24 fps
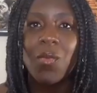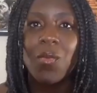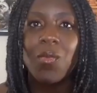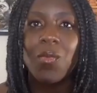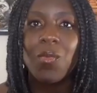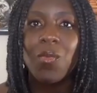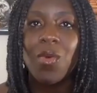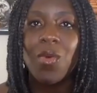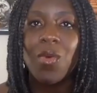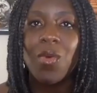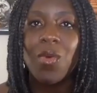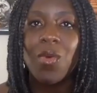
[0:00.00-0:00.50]

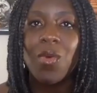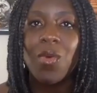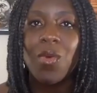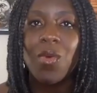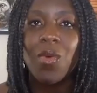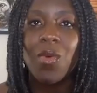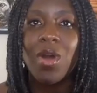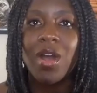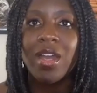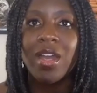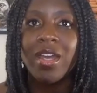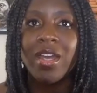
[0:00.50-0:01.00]
What
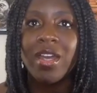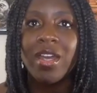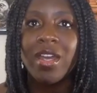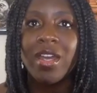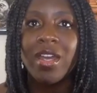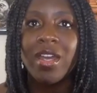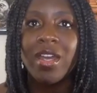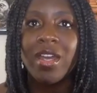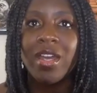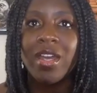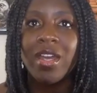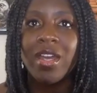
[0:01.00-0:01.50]

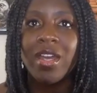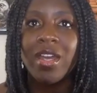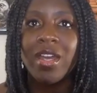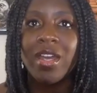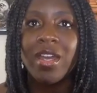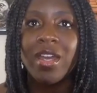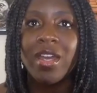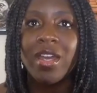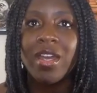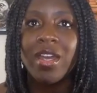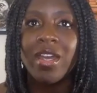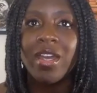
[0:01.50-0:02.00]
are
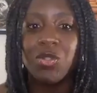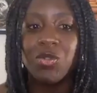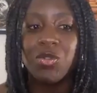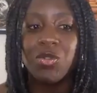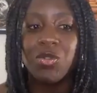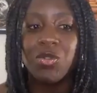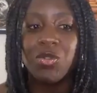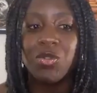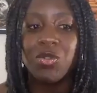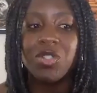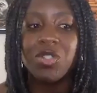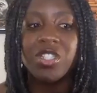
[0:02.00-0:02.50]
you
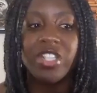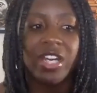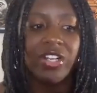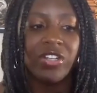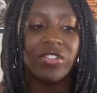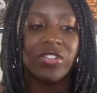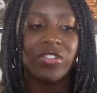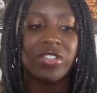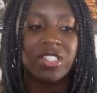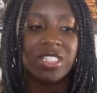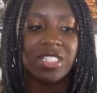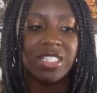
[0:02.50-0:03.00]

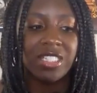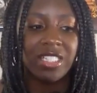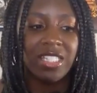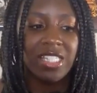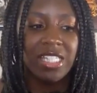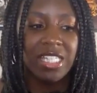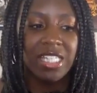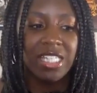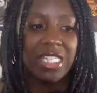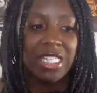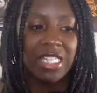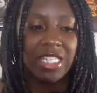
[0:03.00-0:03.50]
generally
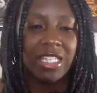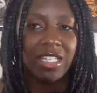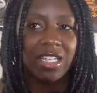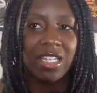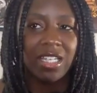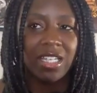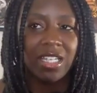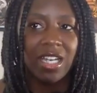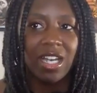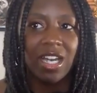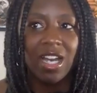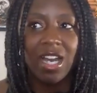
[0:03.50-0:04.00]

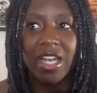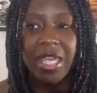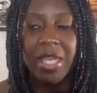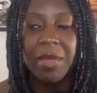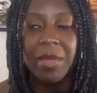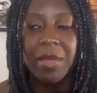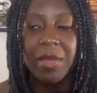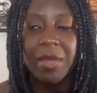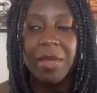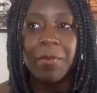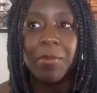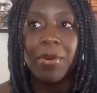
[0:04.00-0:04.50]
impressed by
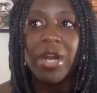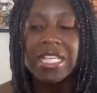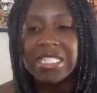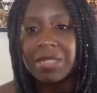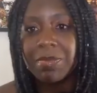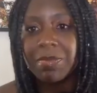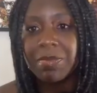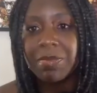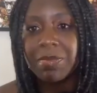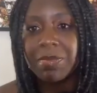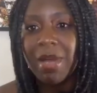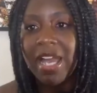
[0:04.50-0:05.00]
in each
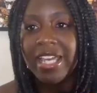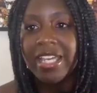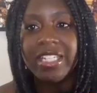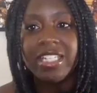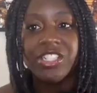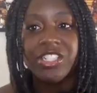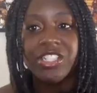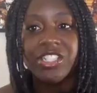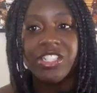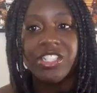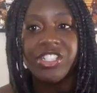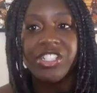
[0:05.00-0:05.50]
other's
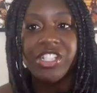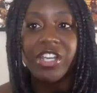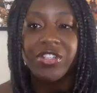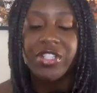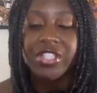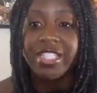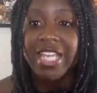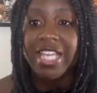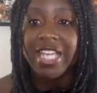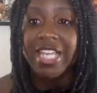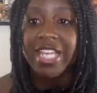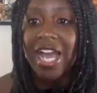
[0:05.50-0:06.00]
sound
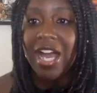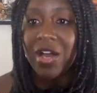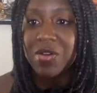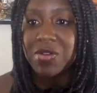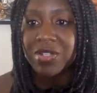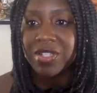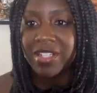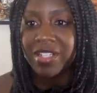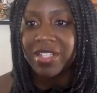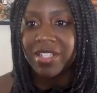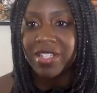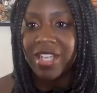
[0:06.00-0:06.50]
outside of
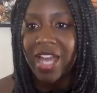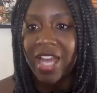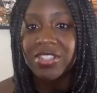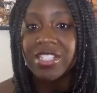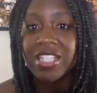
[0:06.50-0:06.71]
Blessed?